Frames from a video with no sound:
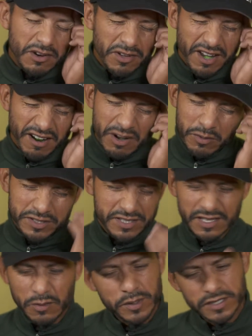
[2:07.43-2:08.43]
Kara,
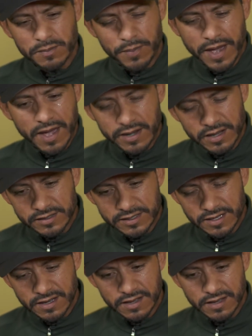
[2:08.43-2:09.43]
it wasn't bad.
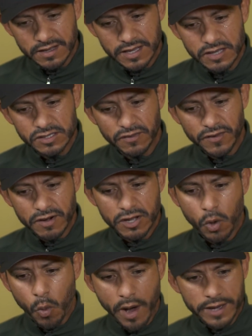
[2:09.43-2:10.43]
He's a very
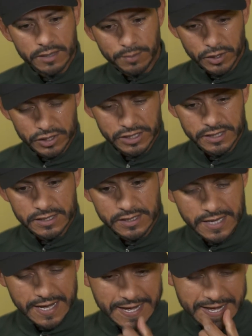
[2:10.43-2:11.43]
quiet person,
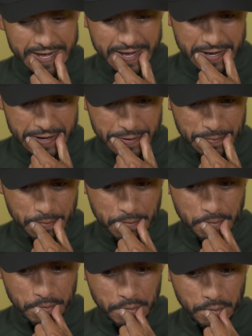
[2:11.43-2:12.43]

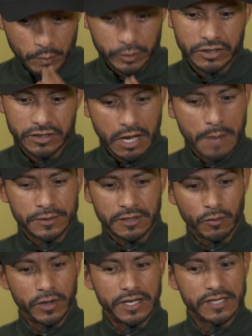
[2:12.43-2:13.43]
which is the opposite
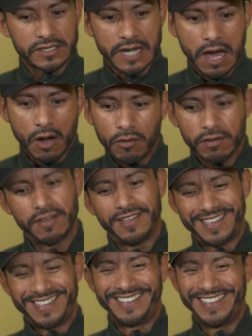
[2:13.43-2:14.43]
of what he is now.
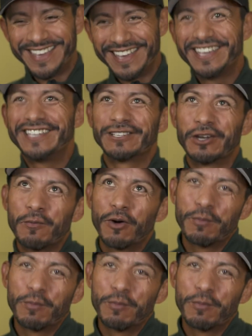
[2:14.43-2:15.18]
He's a little more